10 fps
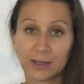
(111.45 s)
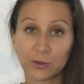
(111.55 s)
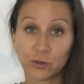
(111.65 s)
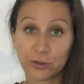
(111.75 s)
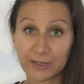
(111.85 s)

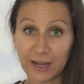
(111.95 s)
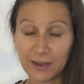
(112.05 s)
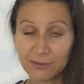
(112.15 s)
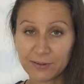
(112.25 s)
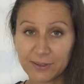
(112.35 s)
during and
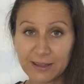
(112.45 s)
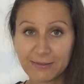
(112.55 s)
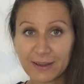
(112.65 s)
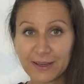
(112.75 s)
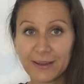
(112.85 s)
after the
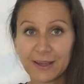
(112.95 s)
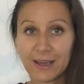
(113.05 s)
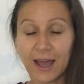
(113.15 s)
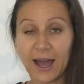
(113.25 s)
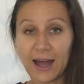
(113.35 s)
event,
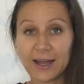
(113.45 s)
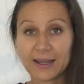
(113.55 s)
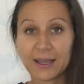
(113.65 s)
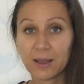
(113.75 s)
I